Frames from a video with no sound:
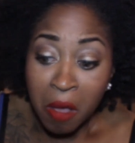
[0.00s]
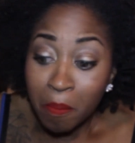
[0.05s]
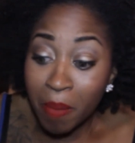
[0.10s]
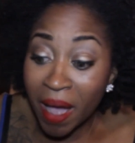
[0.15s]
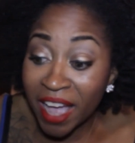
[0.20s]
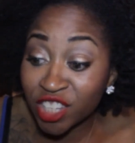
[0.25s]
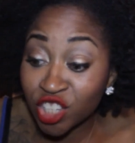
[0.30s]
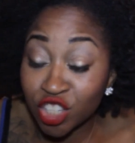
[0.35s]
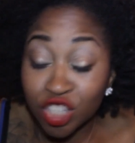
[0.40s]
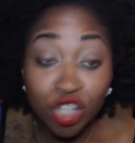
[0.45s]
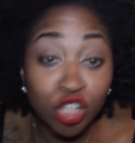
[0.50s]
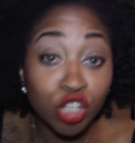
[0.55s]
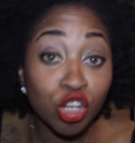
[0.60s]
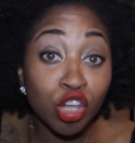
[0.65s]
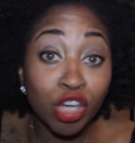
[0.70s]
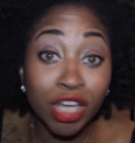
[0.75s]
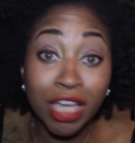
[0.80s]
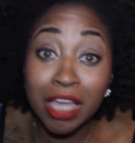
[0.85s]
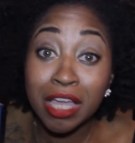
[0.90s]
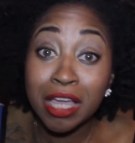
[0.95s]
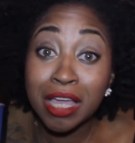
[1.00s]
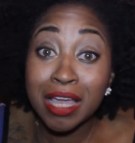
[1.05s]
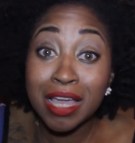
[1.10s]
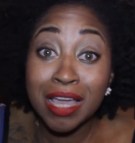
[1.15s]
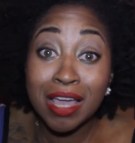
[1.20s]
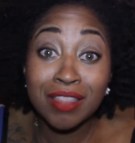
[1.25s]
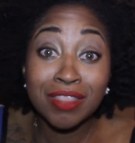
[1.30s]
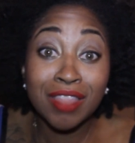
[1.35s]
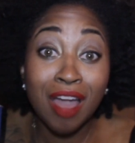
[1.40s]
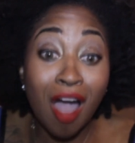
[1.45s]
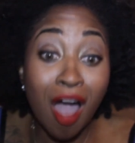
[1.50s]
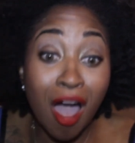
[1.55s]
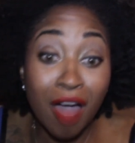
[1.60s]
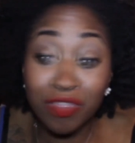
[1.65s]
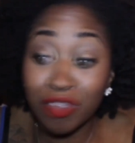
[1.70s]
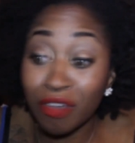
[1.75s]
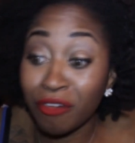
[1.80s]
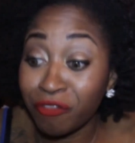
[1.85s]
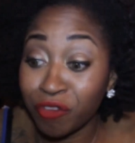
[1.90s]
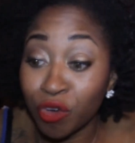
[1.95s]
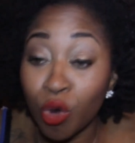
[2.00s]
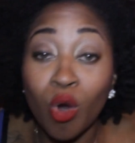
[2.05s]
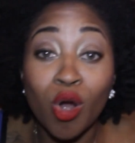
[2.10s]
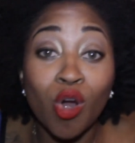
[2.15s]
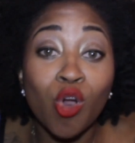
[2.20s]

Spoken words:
by just looking on the floor